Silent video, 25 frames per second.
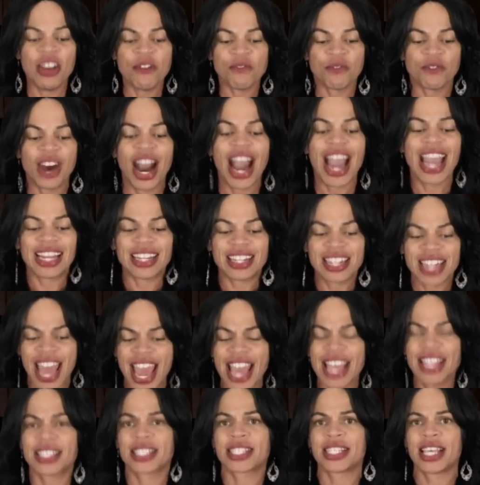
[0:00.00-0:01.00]
invite
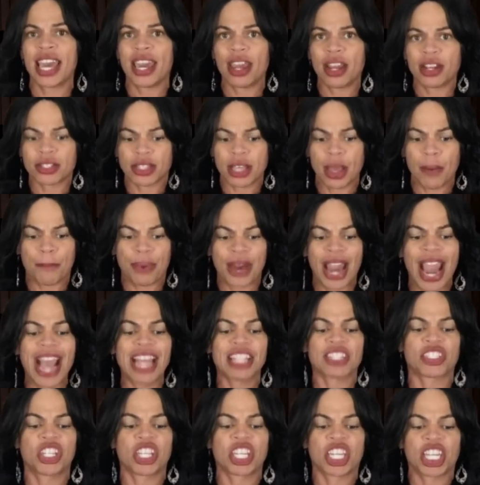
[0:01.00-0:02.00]
naysayers and
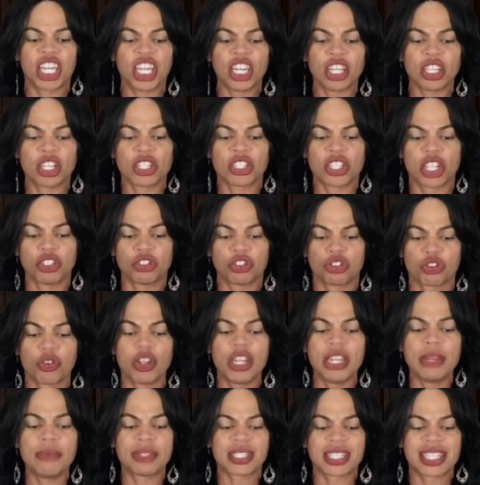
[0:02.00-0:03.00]
passion killers and
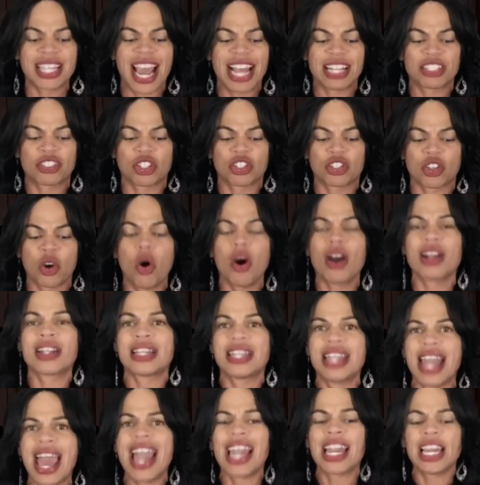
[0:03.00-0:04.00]
dream snatchers or
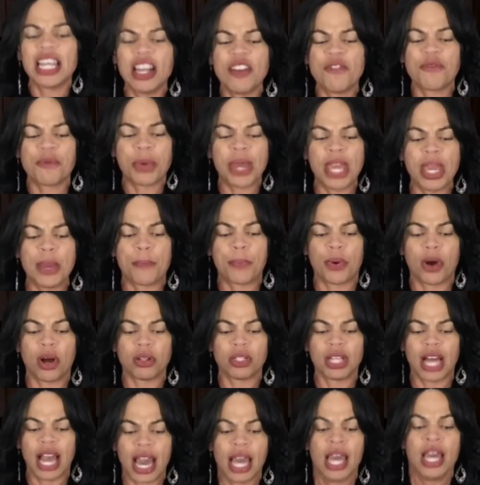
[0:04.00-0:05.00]
negative
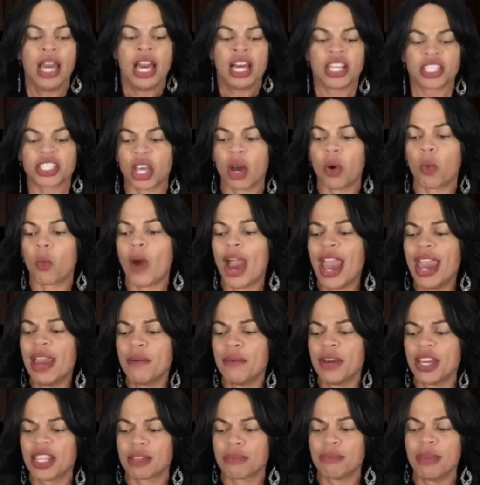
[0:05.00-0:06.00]
people uh, to
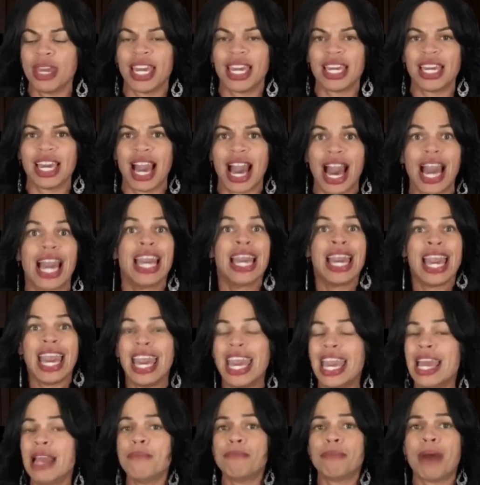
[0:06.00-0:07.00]
wait with me
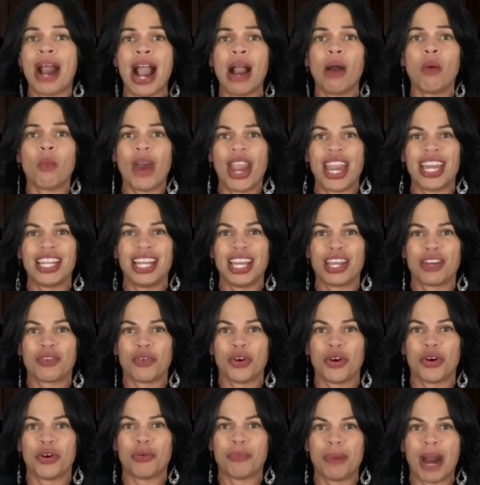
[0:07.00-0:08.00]
in my
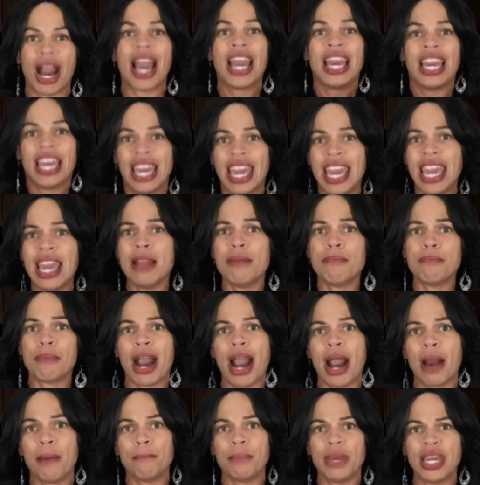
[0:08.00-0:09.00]
waiting room, in
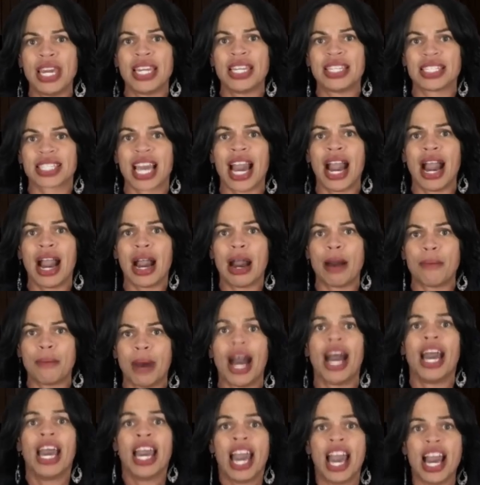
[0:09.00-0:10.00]
my
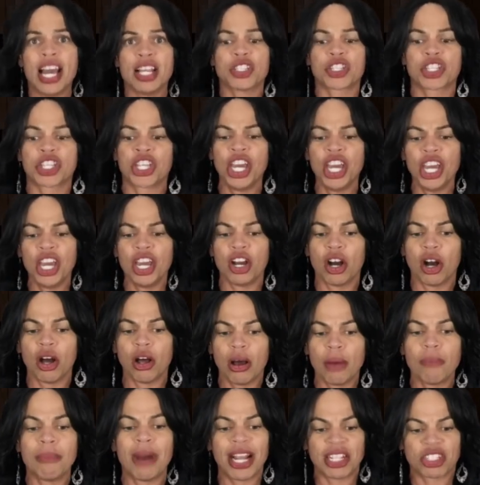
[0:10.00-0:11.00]
meantime,
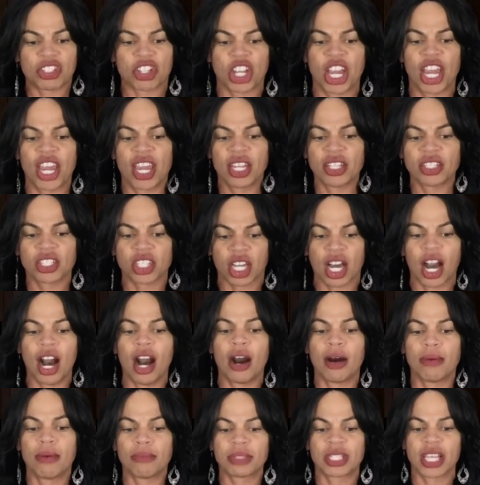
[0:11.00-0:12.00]
until my change
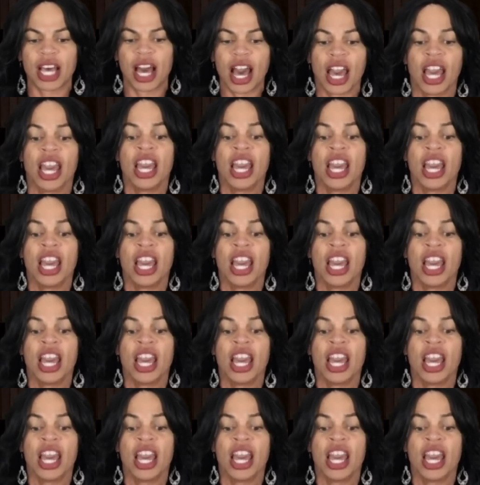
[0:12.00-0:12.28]
comes